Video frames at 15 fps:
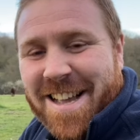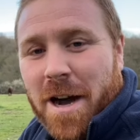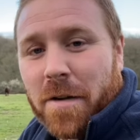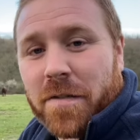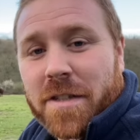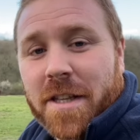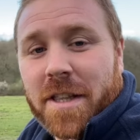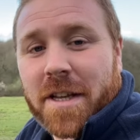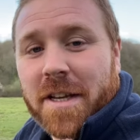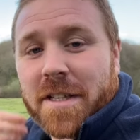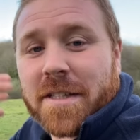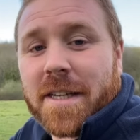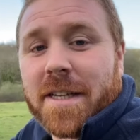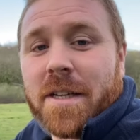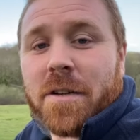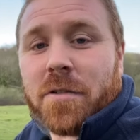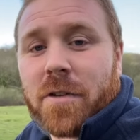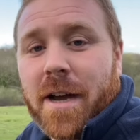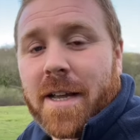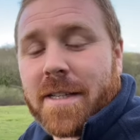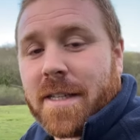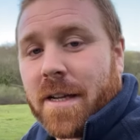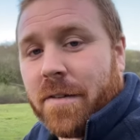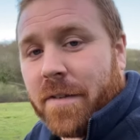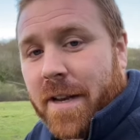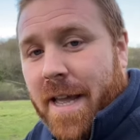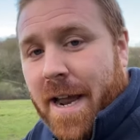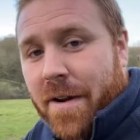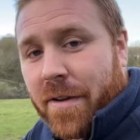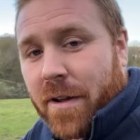Obviously, the continued grazing of an
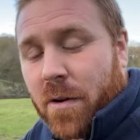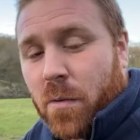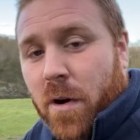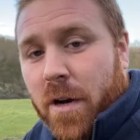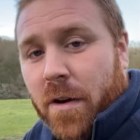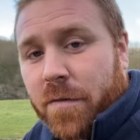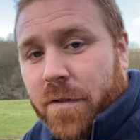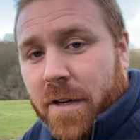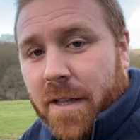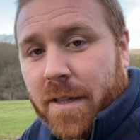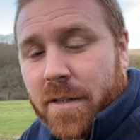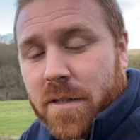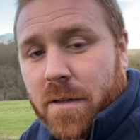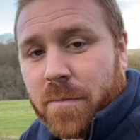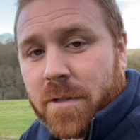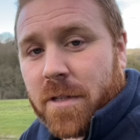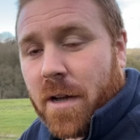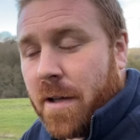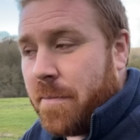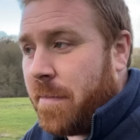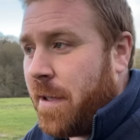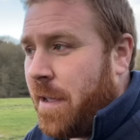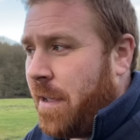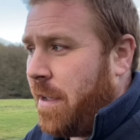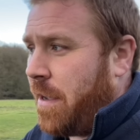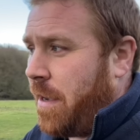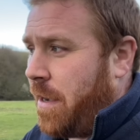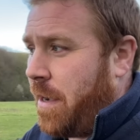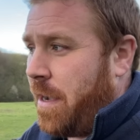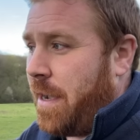area quite often in the summertime,
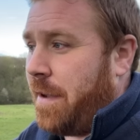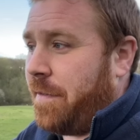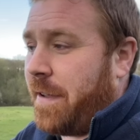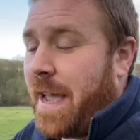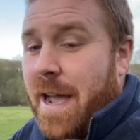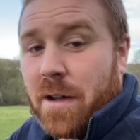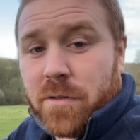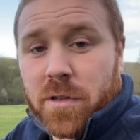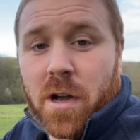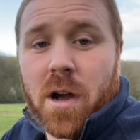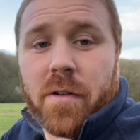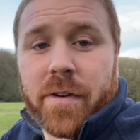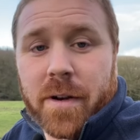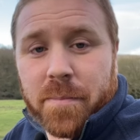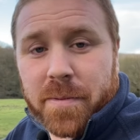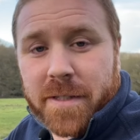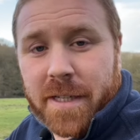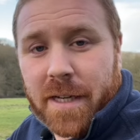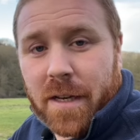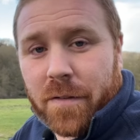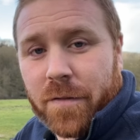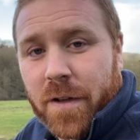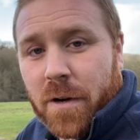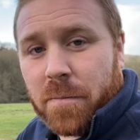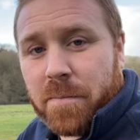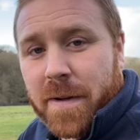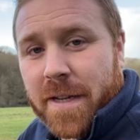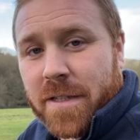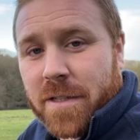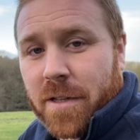uh, if cows are in a particular field
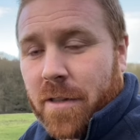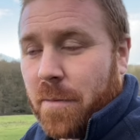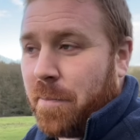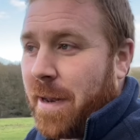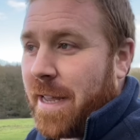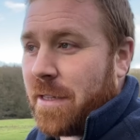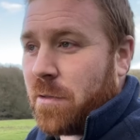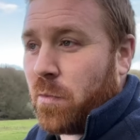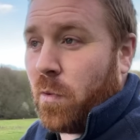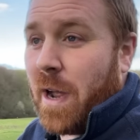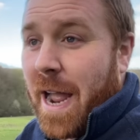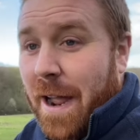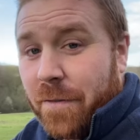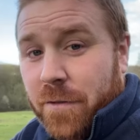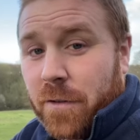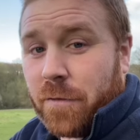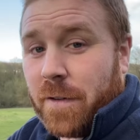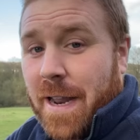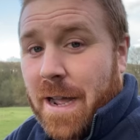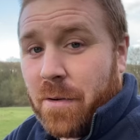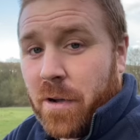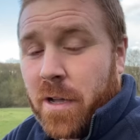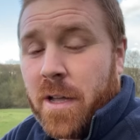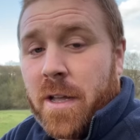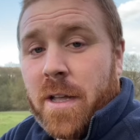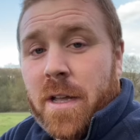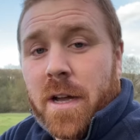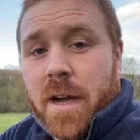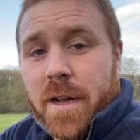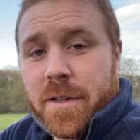means that the plants will have to flower
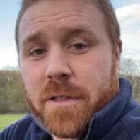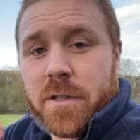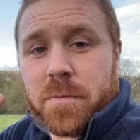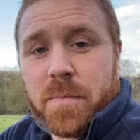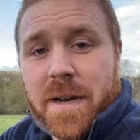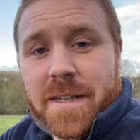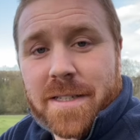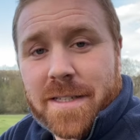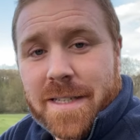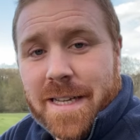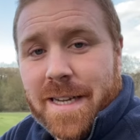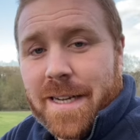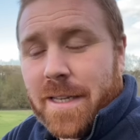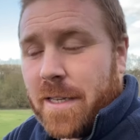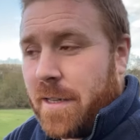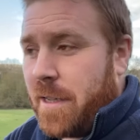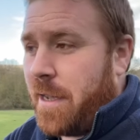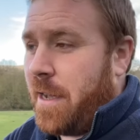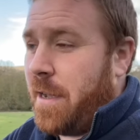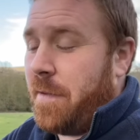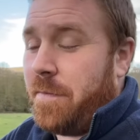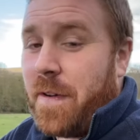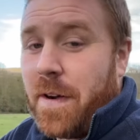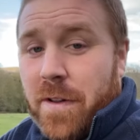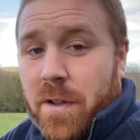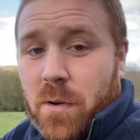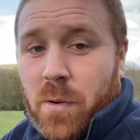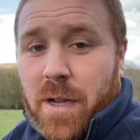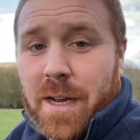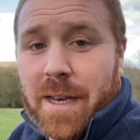and spread seed uh, very
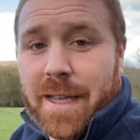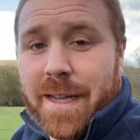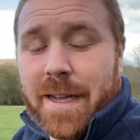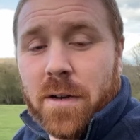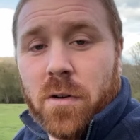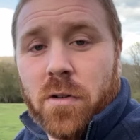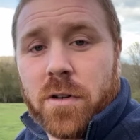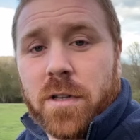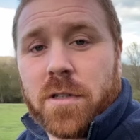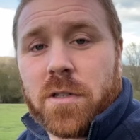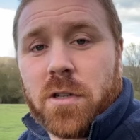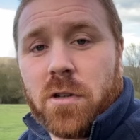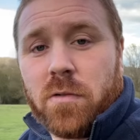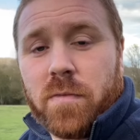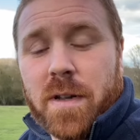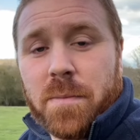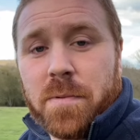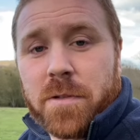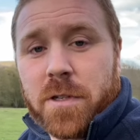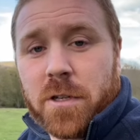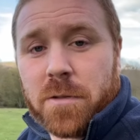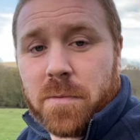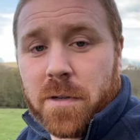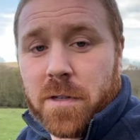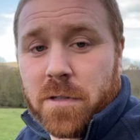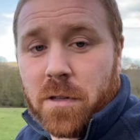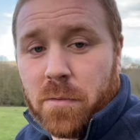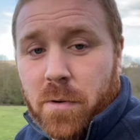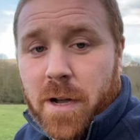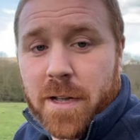quickly in order to reproduce because
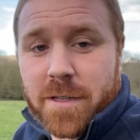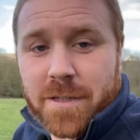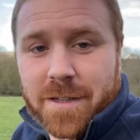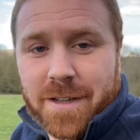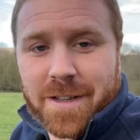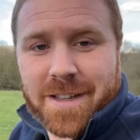otherwise